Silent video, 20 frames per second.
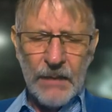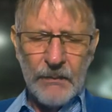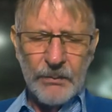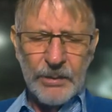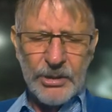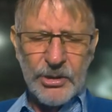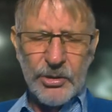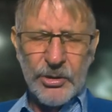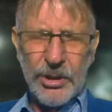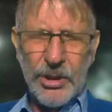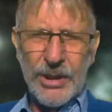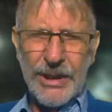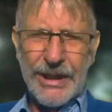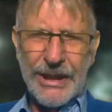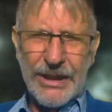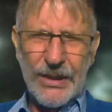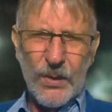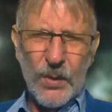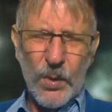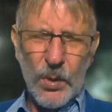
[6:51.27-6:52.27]
But you know,
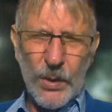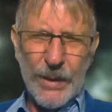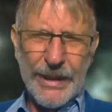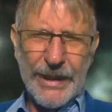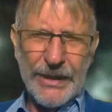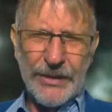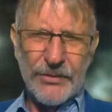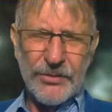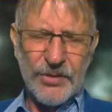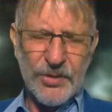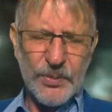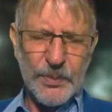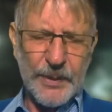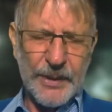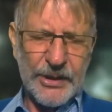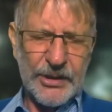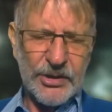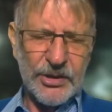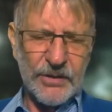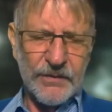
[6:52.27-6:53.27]
in all
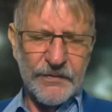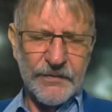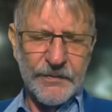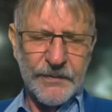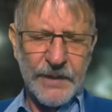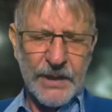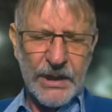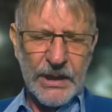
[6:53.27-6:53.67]
introspective,